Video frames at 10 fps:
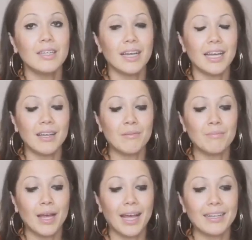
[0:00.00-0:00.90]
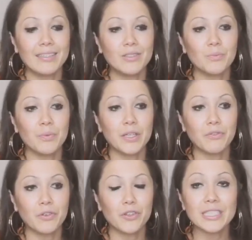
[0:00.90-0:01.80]
And with
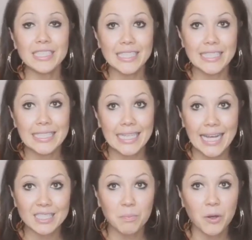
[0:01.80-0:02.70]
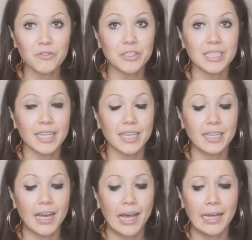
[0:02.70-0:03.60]
Christians Against
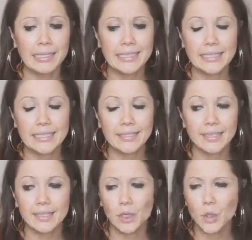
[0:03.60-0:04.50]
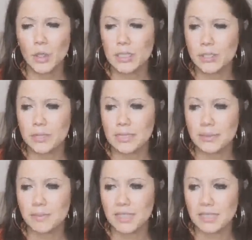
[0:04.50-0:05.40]
Poverty, I did a course. It was
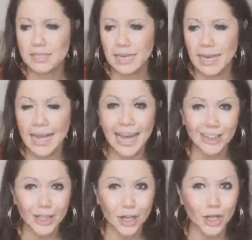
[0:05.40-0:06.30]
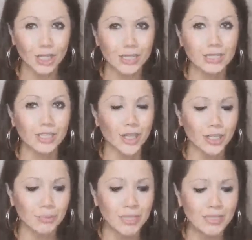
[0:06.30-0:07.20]
similar to like Alcoholics
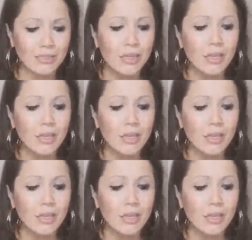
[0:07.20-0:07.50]
Anonymous,